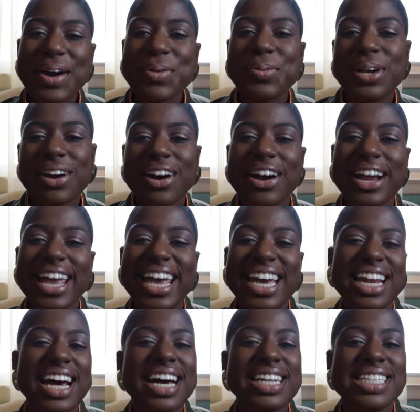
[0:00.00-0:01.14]
We are in
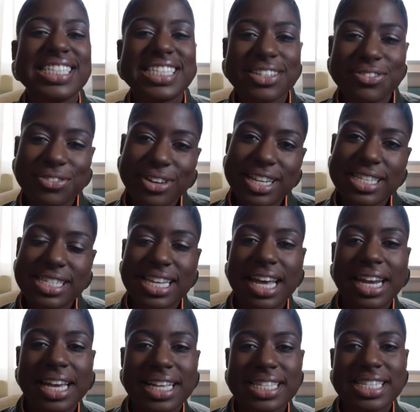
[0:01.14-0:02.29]
a different
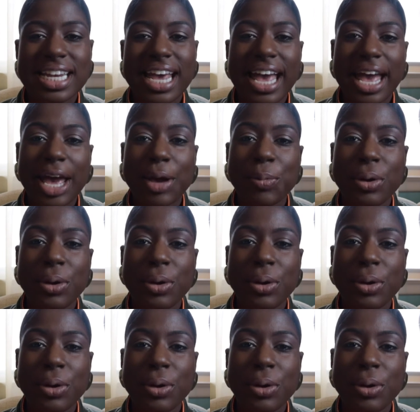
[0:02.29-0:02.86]
setting today.